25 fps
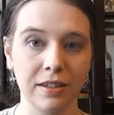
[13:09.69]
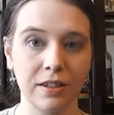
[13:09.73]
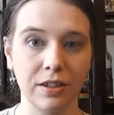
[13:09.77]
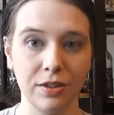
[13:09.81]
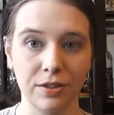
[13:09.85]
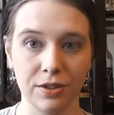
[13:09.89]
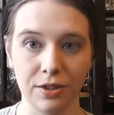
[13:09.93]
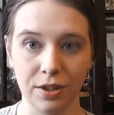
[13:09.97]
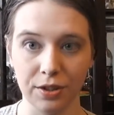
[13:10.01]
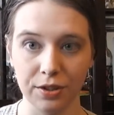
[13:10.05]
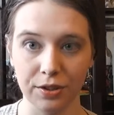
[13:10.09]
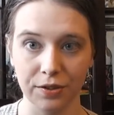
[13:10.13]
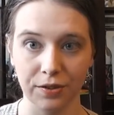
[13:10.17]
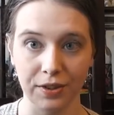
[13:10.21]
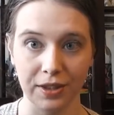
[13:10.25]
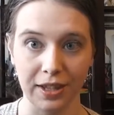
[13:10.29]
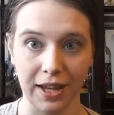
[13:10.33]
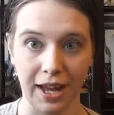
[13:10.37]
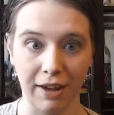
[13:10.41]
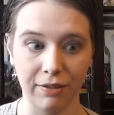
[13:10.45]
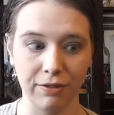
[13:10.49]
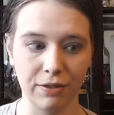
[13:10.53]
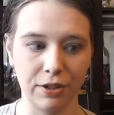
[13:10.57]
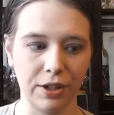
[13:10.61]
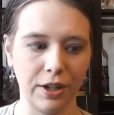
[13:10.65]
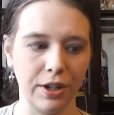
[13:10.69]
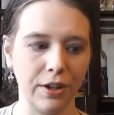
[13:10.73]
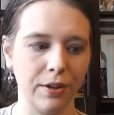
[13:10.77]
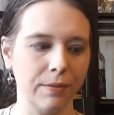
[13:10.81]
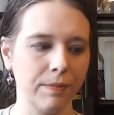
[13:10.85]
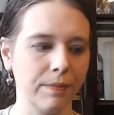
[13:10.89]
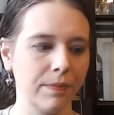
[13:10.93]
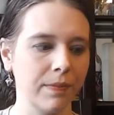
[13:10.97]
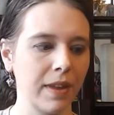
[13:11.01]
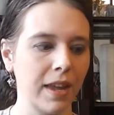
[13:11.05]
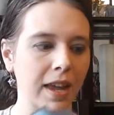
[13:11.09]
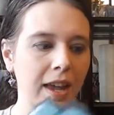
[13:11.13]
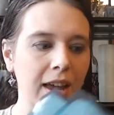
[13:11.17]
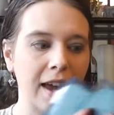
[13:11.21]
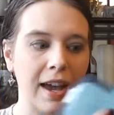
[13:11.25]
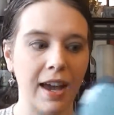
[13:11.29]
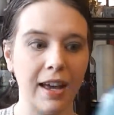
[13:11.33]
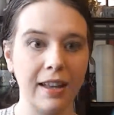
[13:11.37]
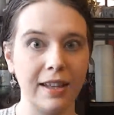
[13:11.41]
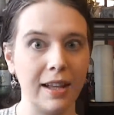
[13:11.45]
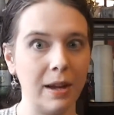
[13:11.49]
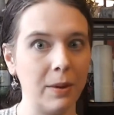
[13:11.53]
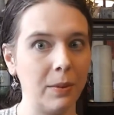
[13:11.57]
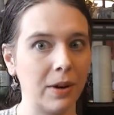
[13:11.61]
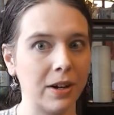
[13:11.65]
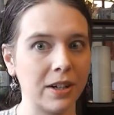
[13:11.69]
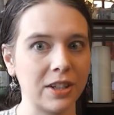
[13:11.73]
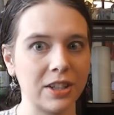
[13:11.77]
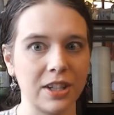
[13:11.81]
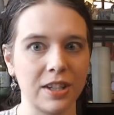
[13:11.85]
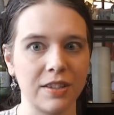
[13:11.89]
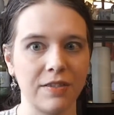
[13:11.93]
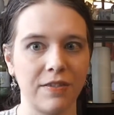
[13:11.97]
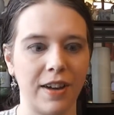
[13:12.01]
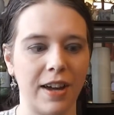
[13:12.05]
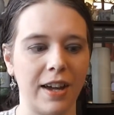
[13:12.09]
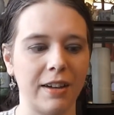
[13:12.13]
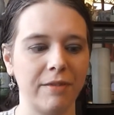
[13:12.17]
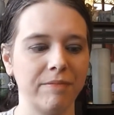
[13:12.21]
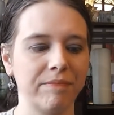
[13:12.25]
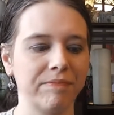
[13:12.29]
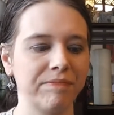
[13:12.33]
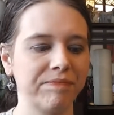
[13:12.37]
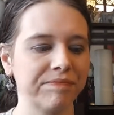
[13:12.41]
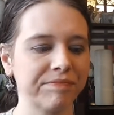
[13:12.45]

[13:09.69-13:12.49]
use those for the afternoon. And they work just fine.